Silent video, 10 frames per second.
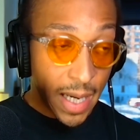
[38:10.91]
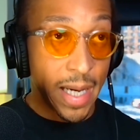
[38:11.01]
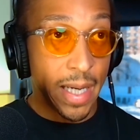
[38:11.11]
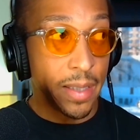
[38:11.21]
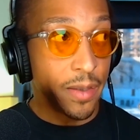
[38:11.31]

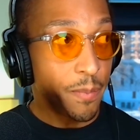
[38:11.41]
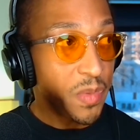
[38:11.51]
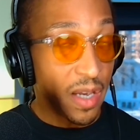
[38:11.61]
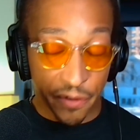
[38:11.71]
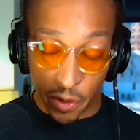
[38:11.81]
And
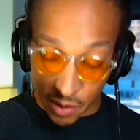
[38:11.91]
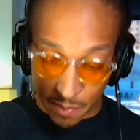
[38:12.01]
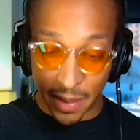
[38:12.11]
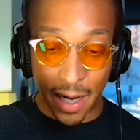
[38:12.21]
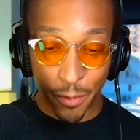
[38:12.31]
if you're
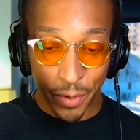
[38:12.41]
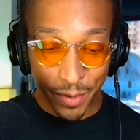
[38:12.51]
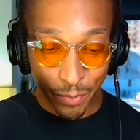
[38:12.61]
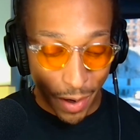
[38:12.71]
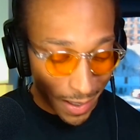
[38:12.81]
coming out with
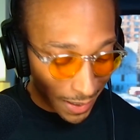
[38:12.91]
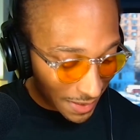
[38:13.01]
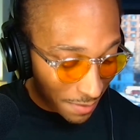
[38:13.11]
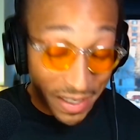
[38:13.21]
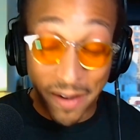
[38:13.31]
some products,
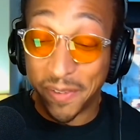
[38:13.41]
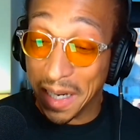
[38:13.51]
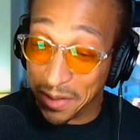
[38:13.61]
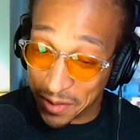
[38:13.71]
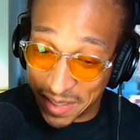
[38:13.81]
I'm
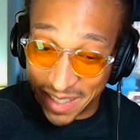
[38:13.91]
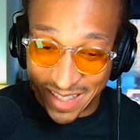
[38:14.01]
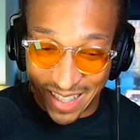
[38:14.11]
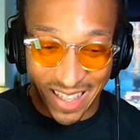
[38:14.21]
definitely interested,